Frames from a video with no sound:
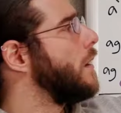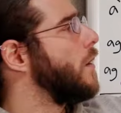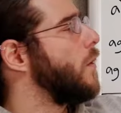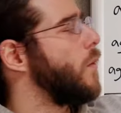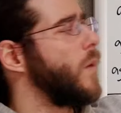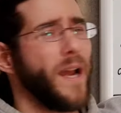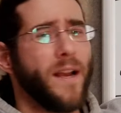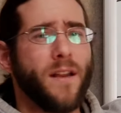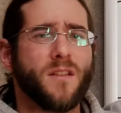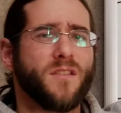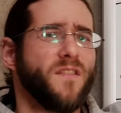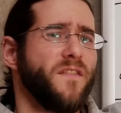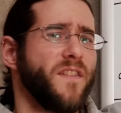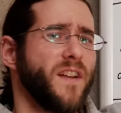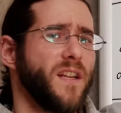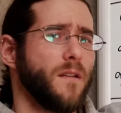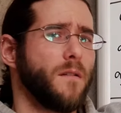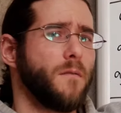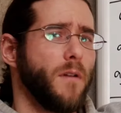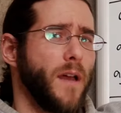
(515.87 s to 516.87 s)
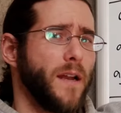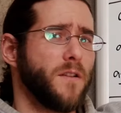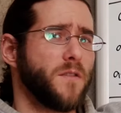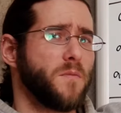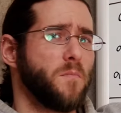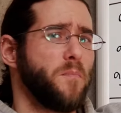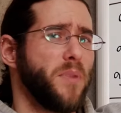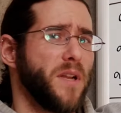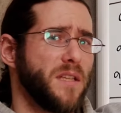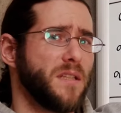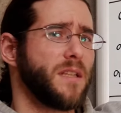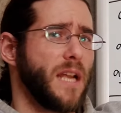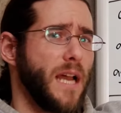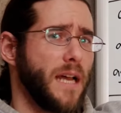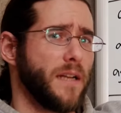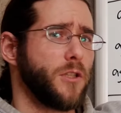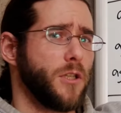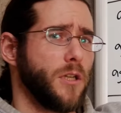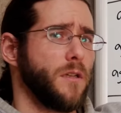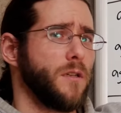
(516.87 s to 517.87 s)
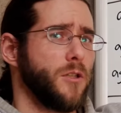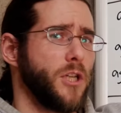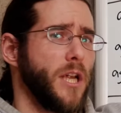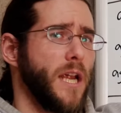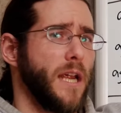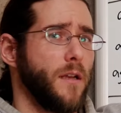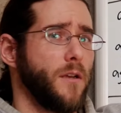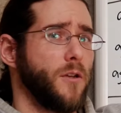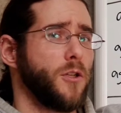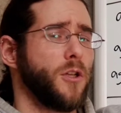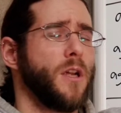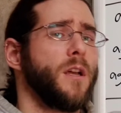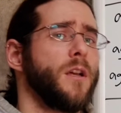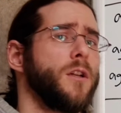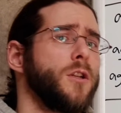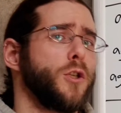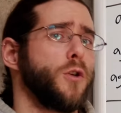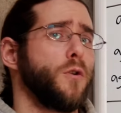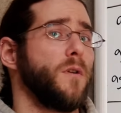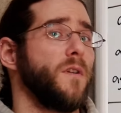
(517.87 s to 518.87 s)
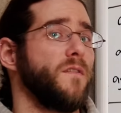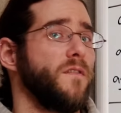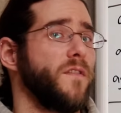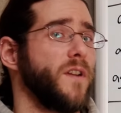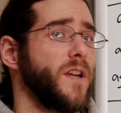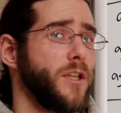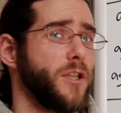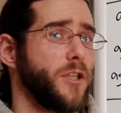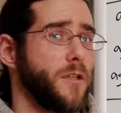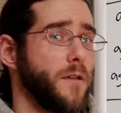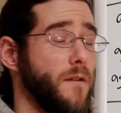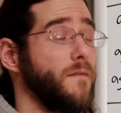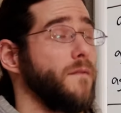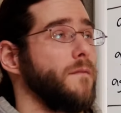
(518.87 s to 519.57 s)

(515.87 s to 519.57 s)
Why does briskachin change to vrish?